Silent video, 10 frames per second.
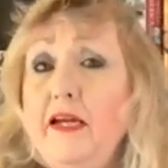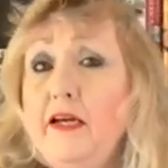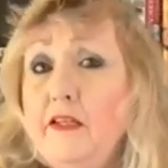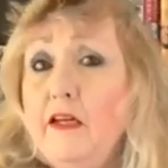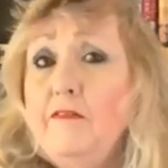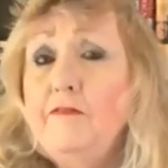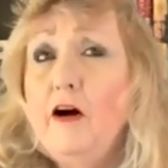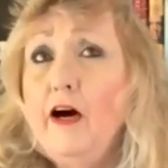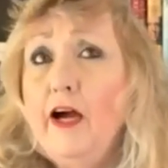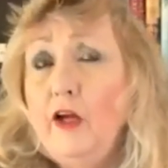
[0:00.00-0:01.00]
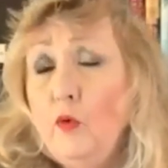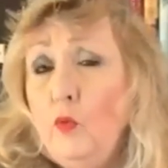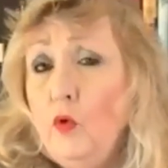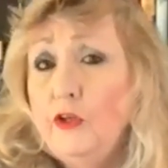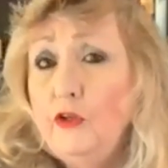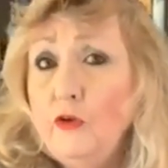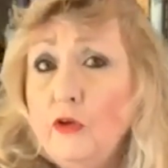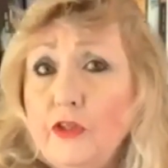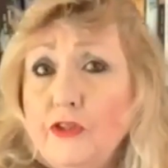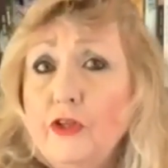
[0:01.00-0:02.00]
identify what your
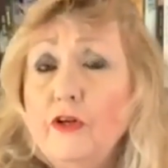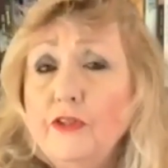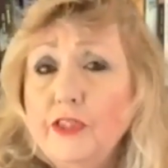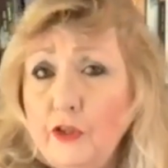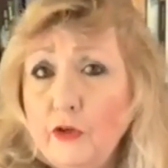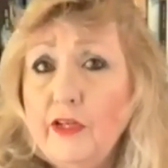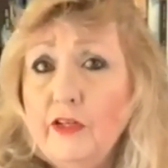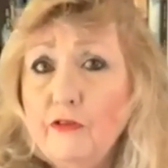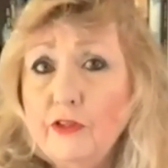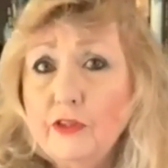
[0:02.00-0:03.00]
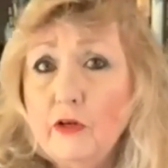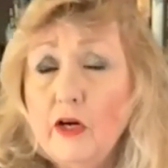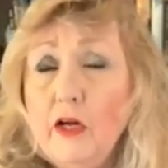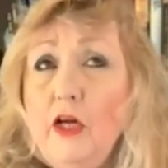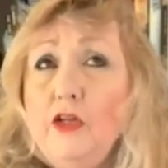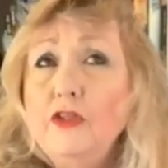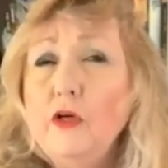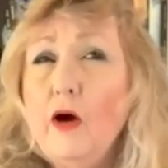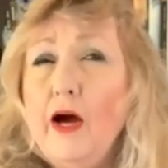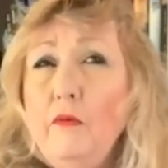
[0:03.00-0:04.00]
concerns and your interests are.
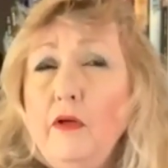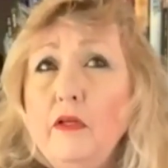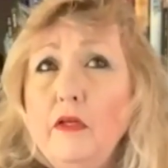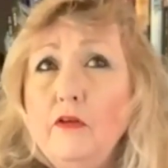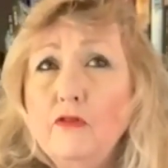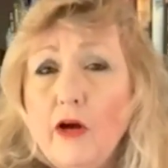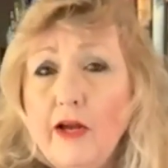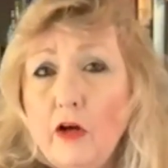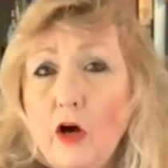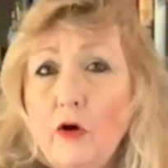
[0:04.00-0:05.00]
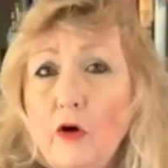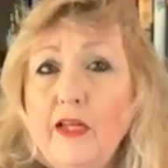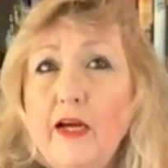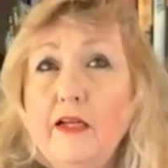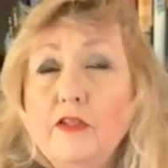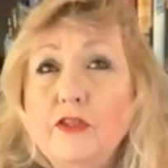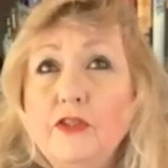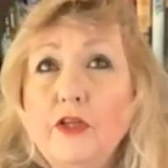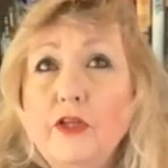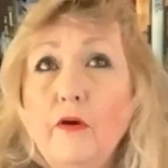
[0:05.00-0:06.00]
So I would try to hone that
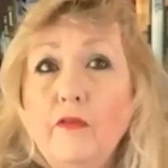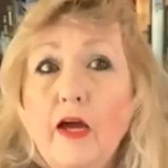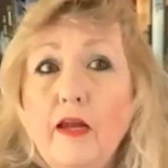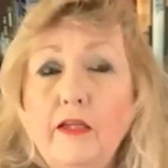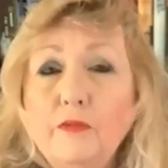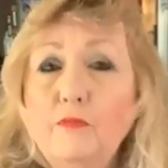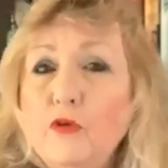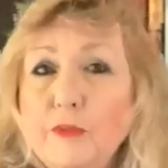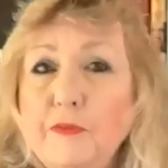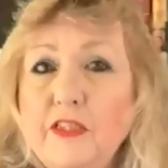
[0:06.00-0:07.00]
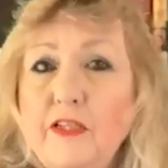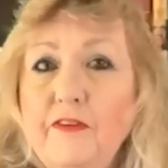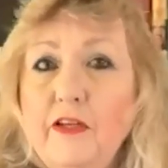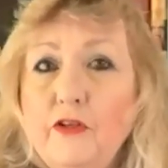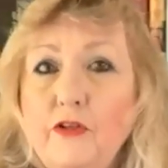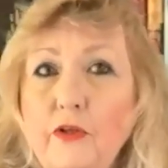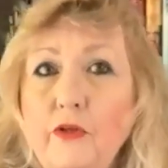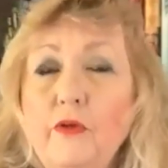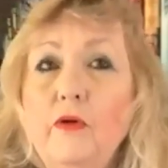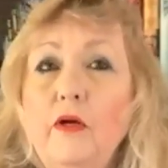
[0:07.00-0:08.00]
so that it's more specific
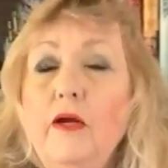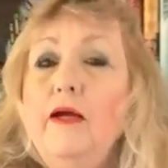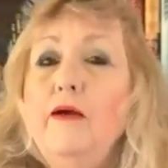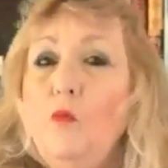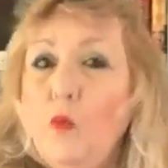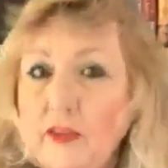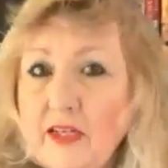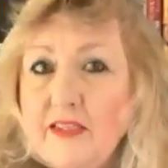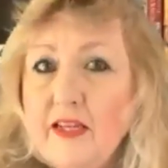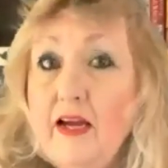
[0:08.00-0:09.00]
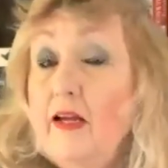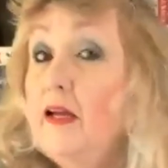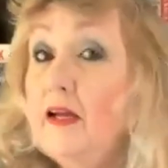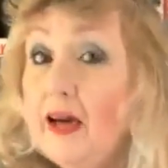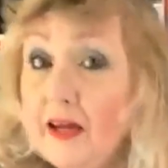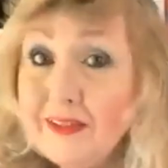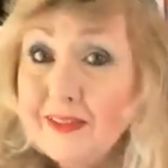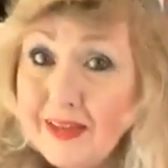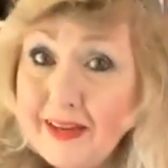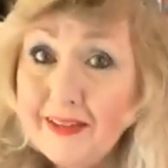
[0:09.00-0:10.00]
to what they say and how they
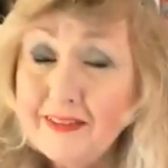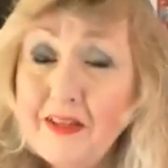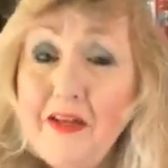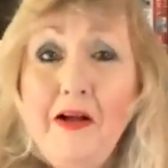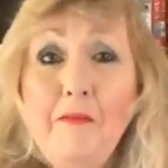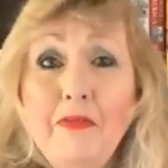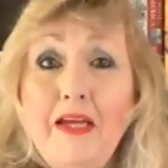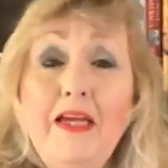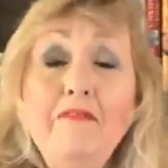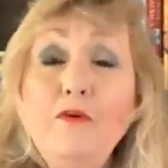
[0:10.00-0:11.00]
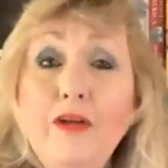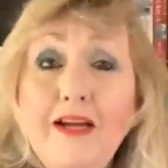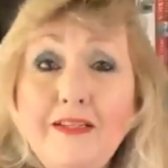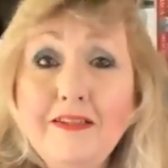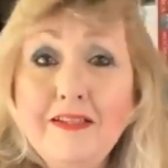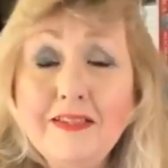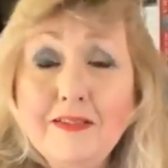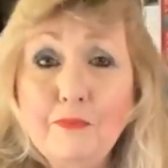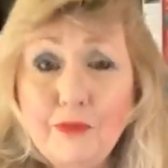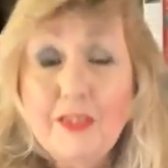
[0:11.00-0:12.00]
say it. Even when I
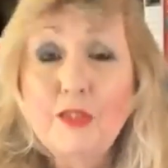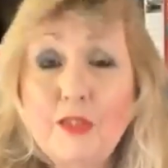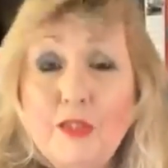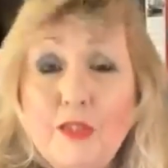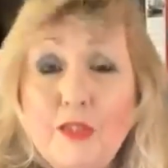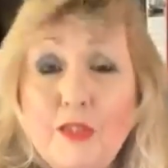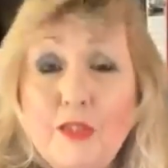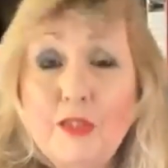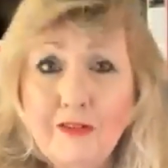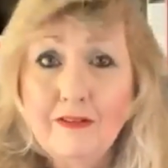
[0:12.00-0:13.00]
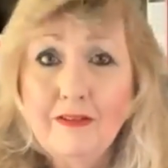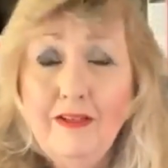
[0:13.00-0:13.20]
put this program together,